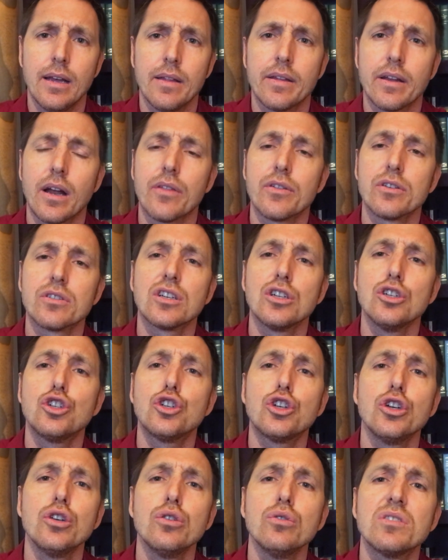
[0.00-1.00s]
that others can
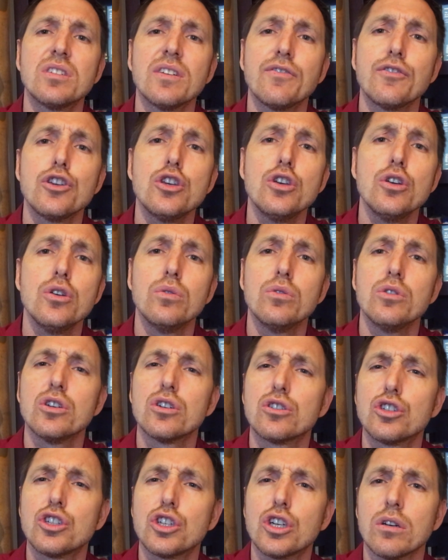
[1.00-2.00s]
choose if you,
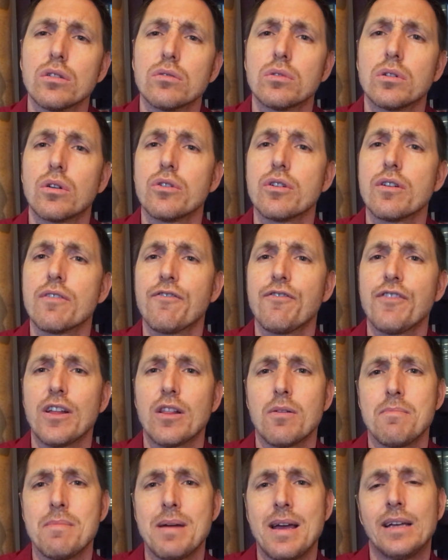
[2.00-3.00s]
your children, or your
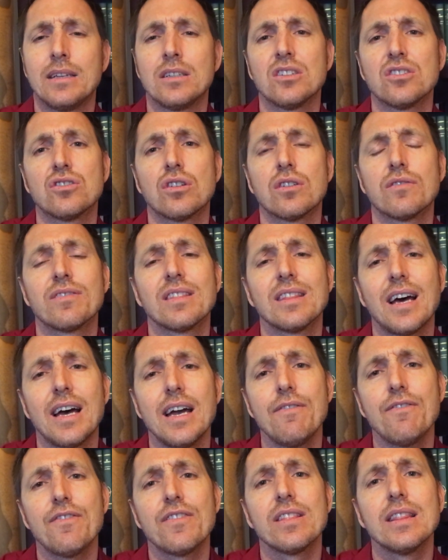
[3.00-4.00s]
fellow man deserve life,